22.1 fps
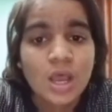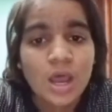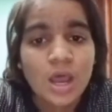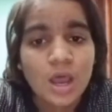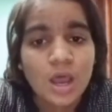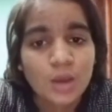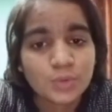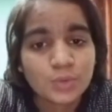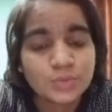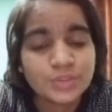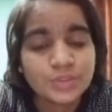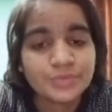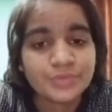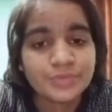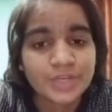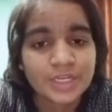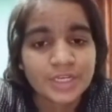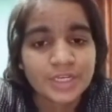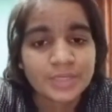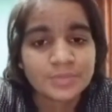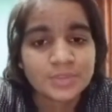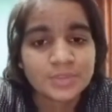how the
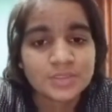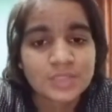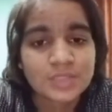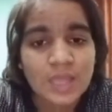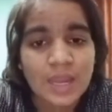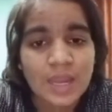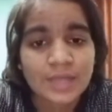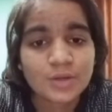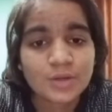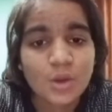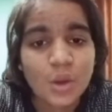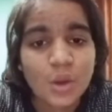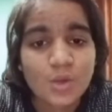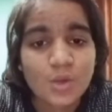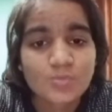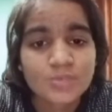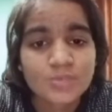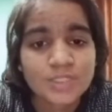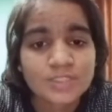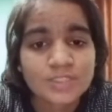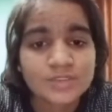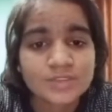variables and
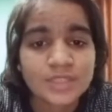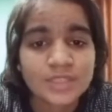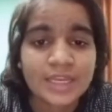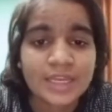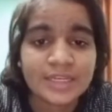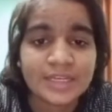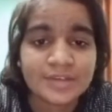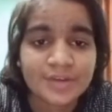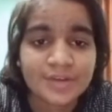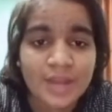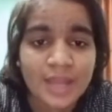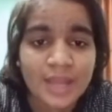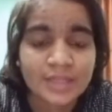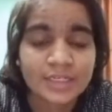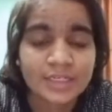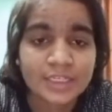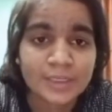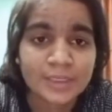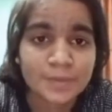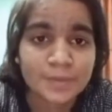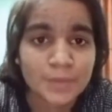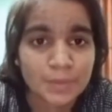objects interact
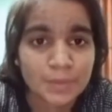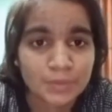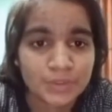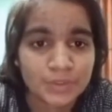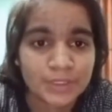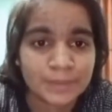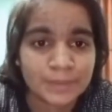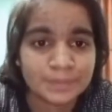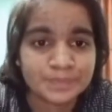in a memory.